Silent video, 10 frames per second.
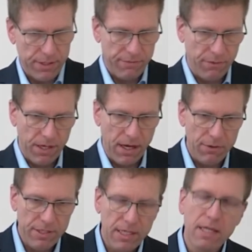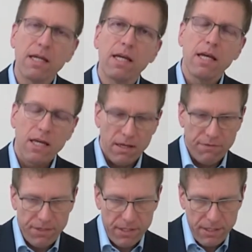For the housing, a
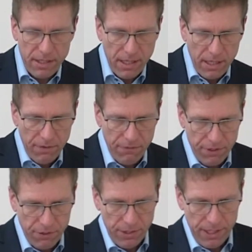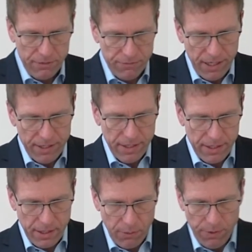filled phenolic
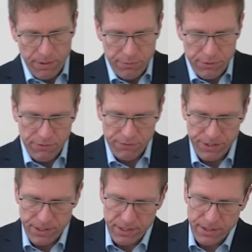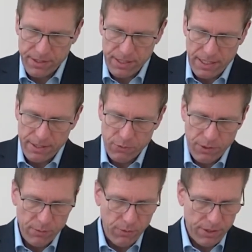resin with improved resistance against
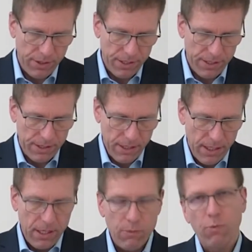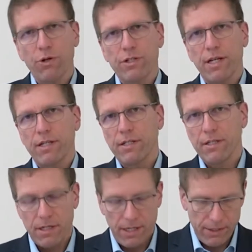cooling water, that is, water and
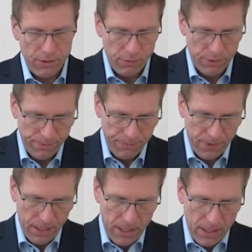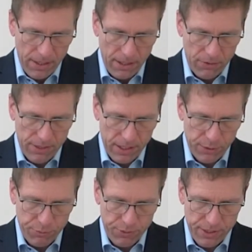glycol. The housing is
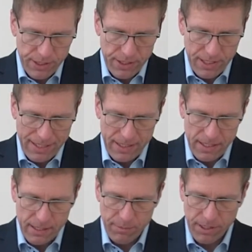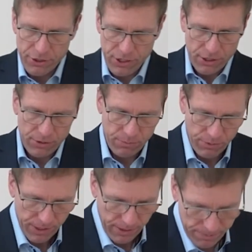processed classically by injection molding.